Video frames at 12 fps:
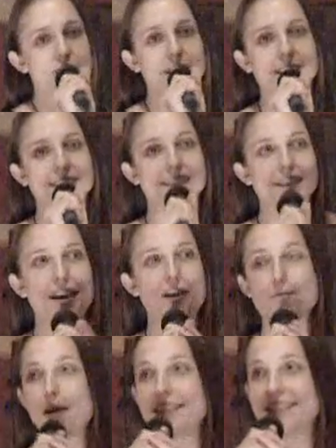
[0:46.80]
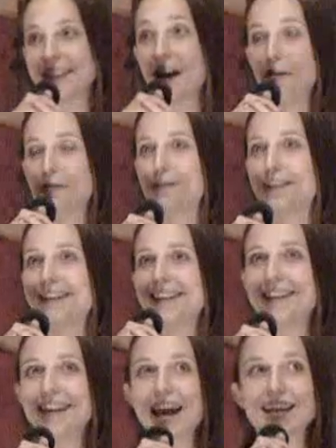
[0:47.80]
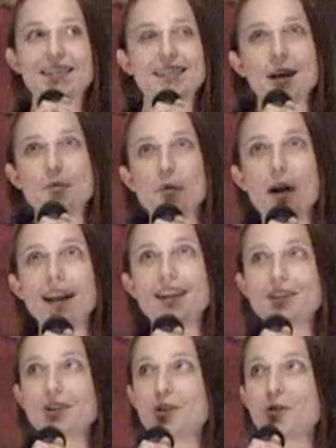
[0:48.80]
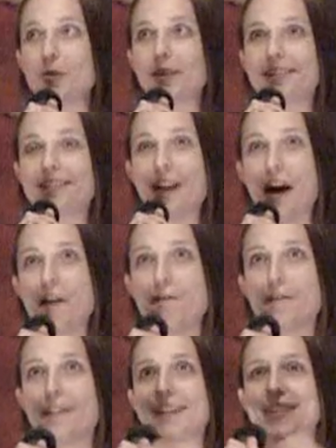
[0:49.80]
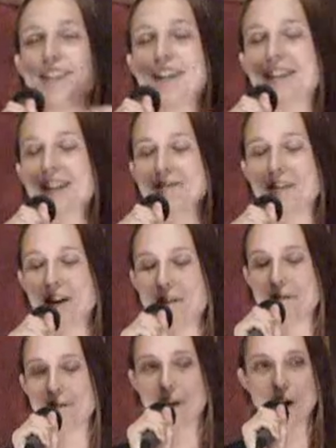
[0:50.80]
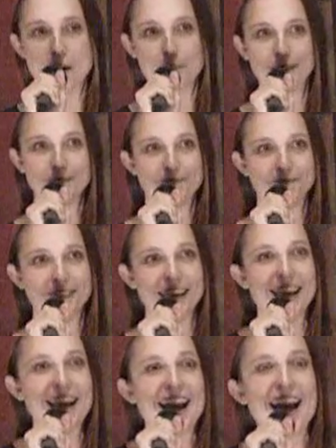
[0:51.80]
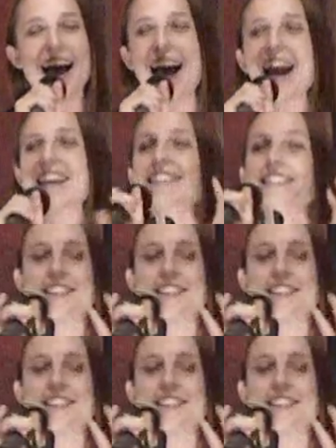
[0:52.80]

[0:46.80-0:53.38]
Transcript: notion of myself as someone who would love to live on a farm. I